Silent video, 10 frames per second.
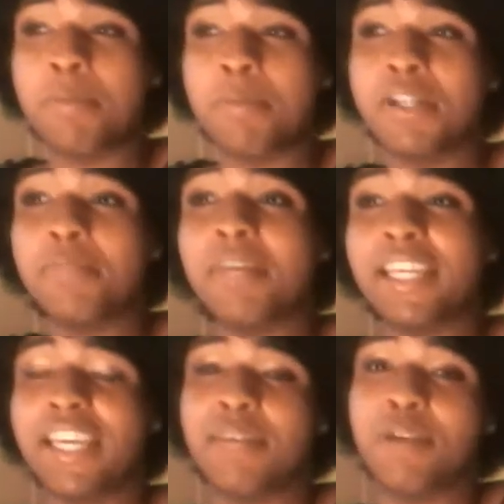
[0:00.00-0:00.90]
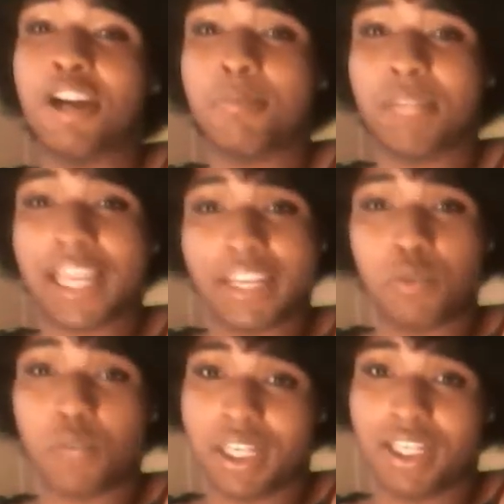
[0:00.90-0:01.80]
put my camera on black and
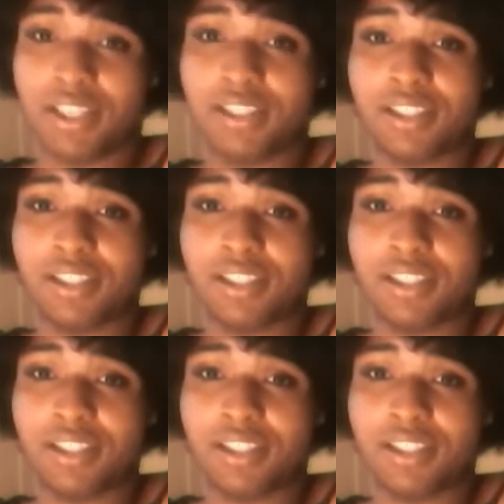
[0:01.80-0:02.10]
white,